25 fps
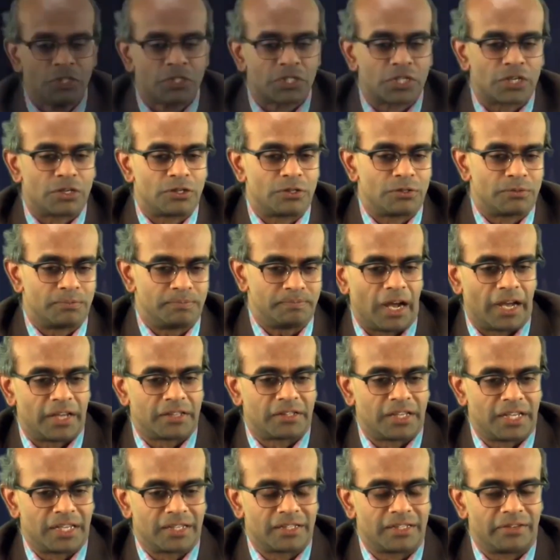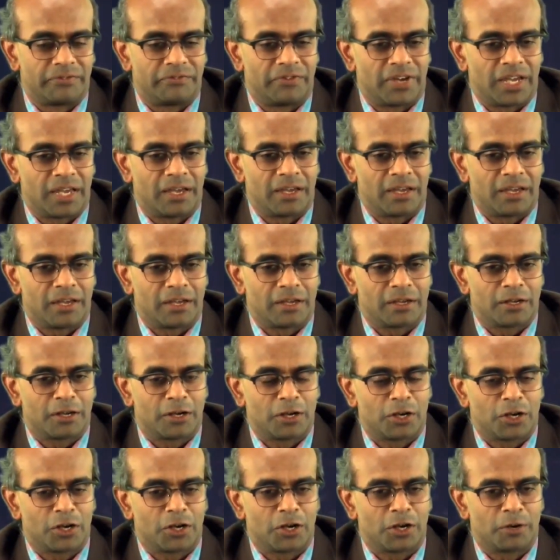So I think the
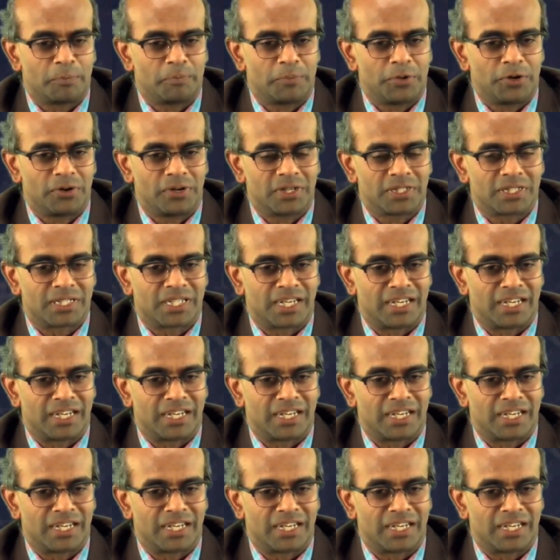way computer